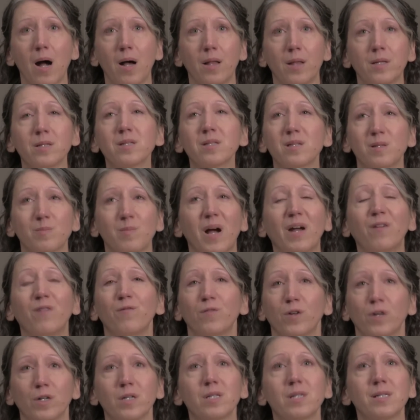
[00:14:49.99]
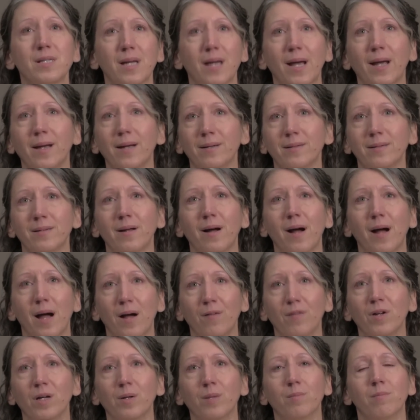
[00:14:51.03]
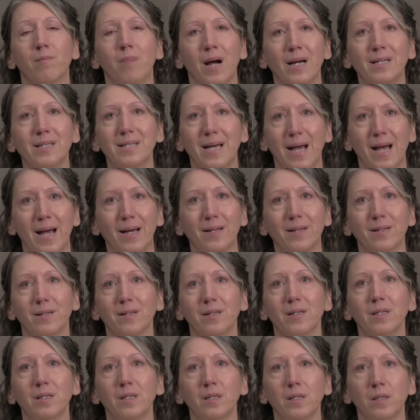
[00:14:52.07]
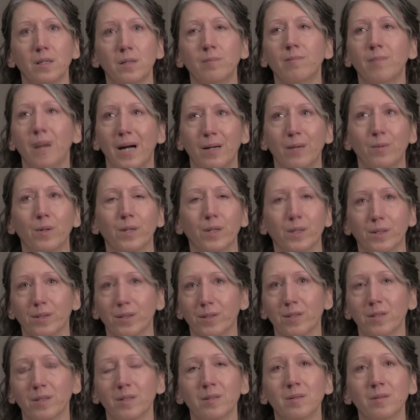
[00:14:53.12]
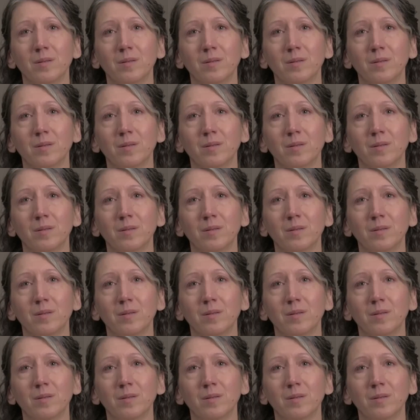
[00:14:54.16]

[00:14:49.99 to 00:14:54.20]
this is my first day not having my dad in my world.